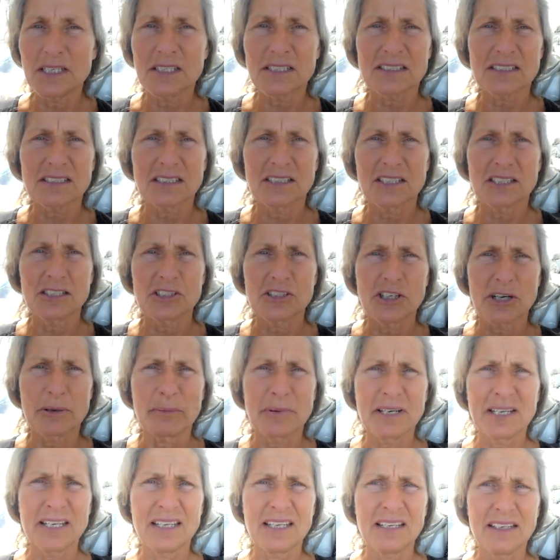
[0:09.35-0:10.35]
Eastern
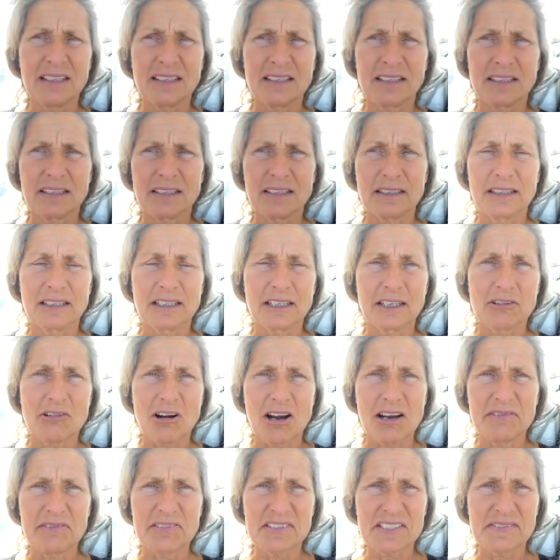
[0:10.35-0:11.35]
Germany,
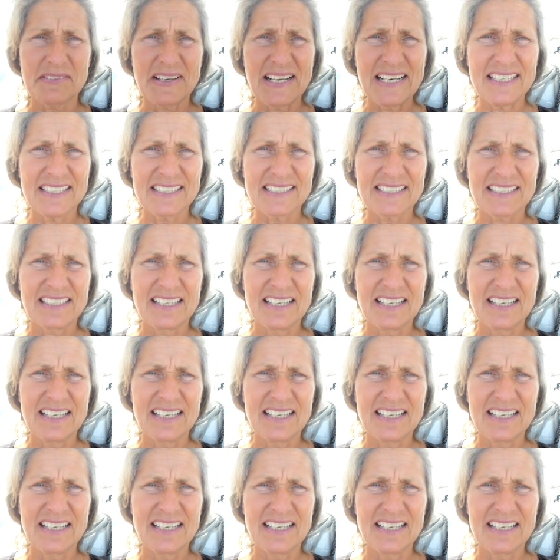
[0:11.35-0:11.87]
Greifswald,